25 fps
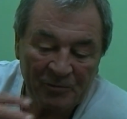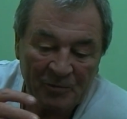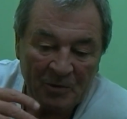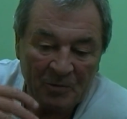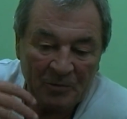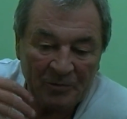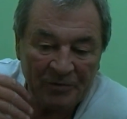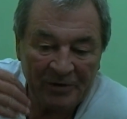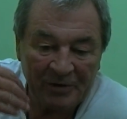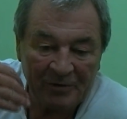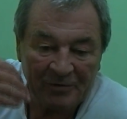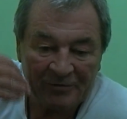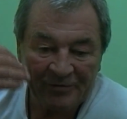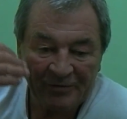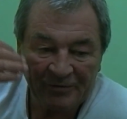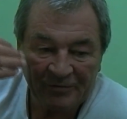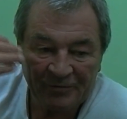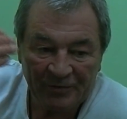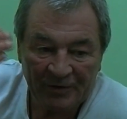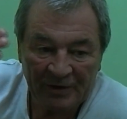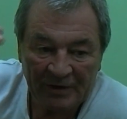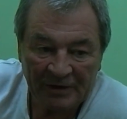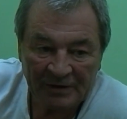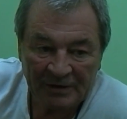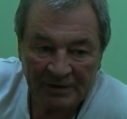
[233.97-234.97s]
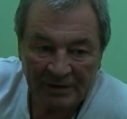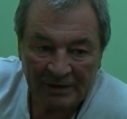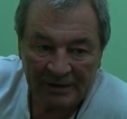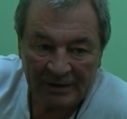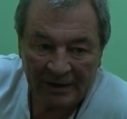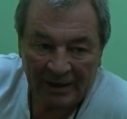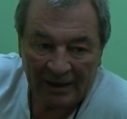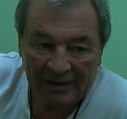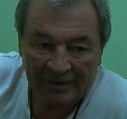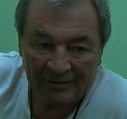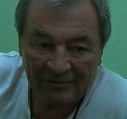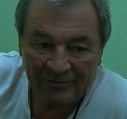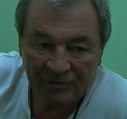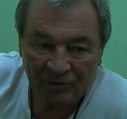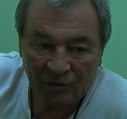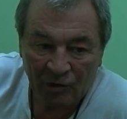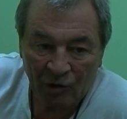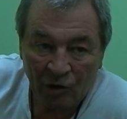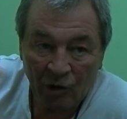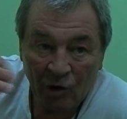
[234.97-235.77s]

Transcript: people think of infinity as